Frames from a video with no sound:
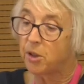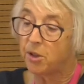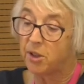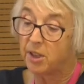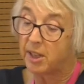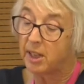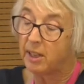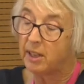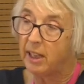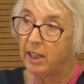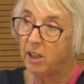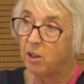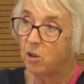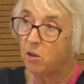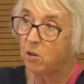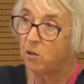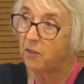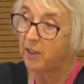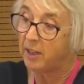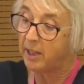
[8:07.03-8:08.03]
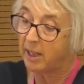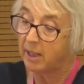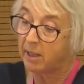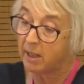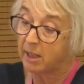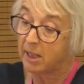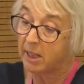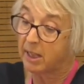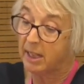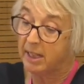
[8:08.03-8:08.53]
to Sidney Colvin at
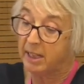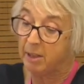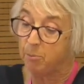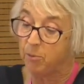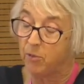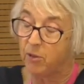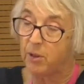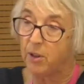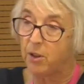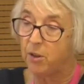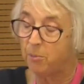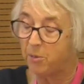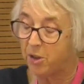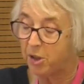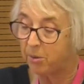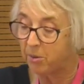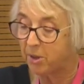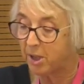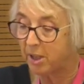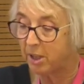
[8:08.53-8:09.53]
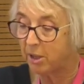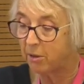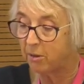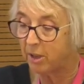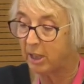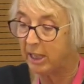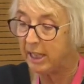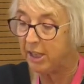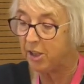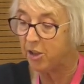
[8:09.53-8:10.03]
the time with whom she was in a
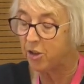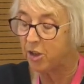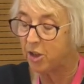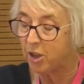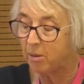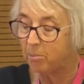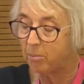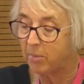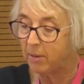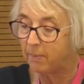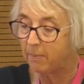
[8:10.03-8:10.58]
relationship?